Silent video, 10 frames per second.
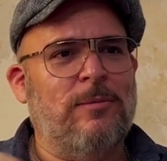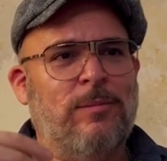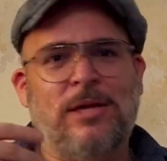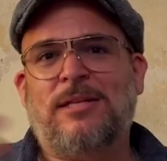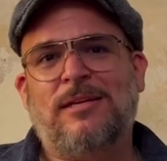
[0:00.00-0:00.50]

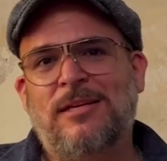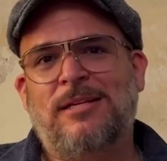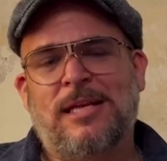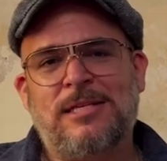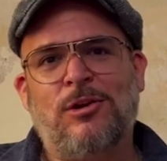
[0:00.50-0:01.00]
But
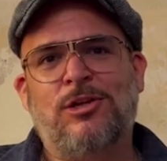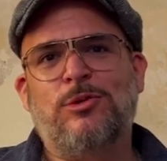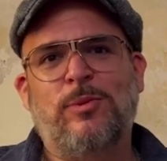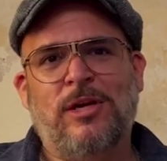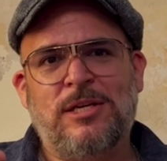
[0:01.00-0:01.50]
that's
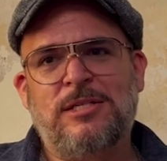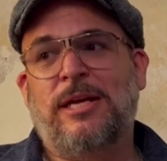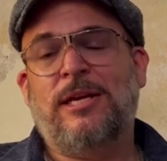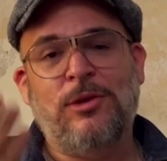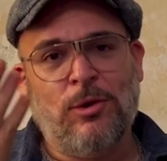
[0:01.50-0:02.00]
also because
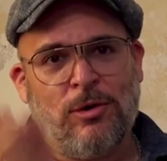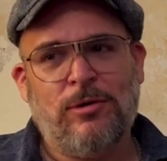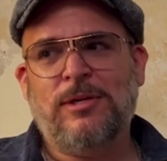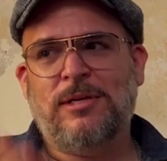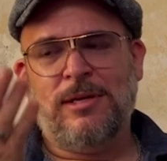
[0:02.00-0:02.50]
they
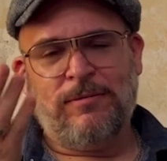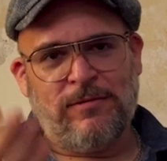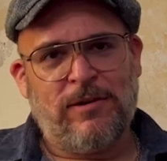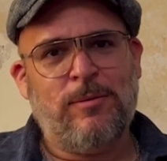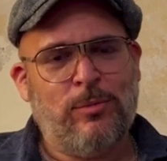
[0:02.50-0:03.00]
ignore the
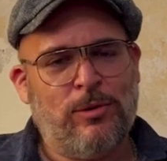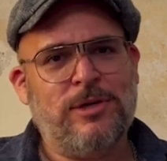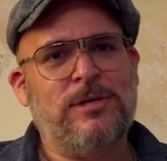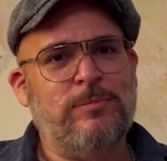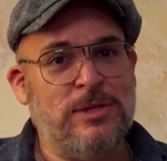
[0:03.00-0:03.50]
very
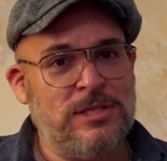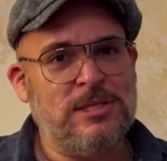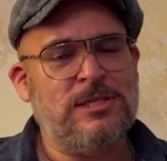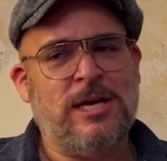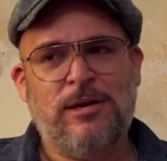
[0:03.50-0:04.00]
important
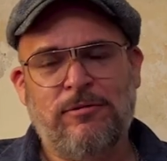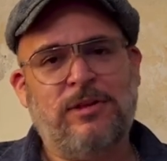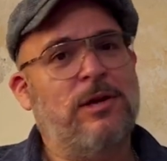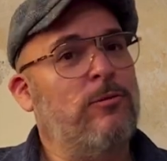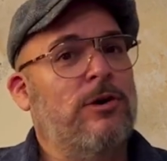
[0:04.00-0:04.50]
business side of
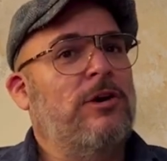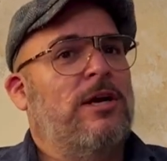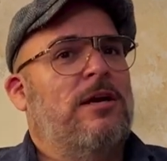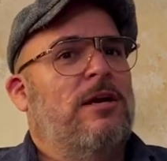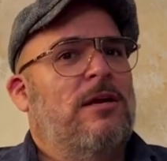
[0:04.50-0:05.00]
their
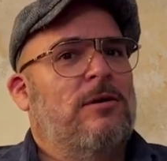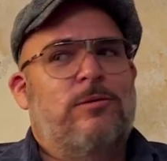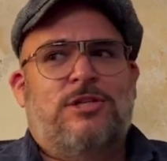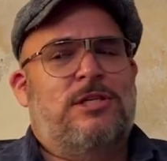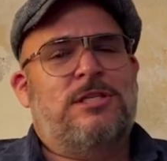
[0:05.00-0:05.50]
work,
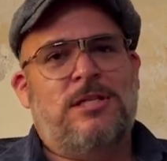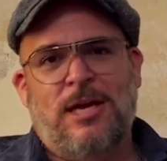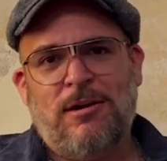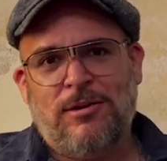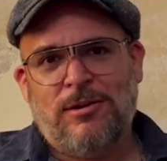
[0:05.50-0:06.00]
which is
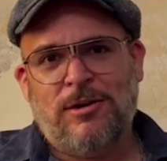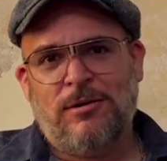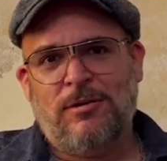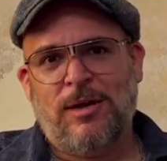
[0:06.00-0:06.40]
there, you know.